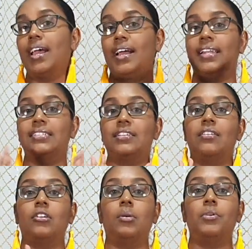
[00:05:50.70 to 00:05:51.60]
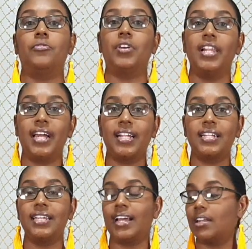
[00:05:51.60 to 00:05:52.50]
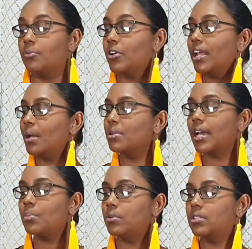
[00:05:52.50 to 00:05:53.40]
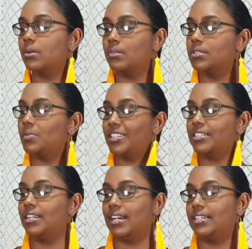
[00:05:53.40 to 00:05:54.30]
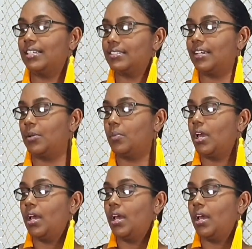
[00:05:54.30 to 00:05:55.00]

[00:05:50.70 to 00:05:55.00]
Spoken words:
and it's gonna come in really handy, and I'm really happy that I pulled out this pattern at this time.